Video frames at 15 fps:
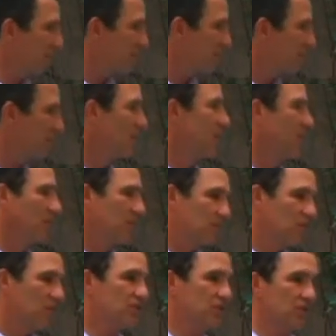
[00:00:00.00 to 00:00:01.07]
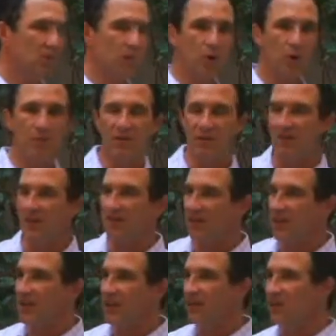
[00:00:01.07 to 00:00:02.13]
I spoke to a woman
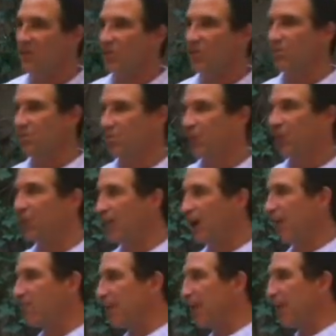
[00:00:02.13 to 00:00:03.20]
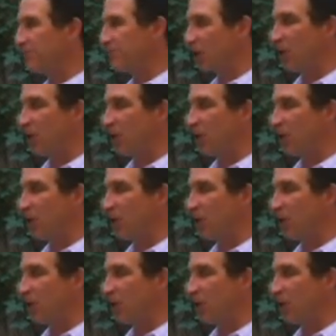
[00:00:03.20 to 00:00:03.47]
recently who broke up after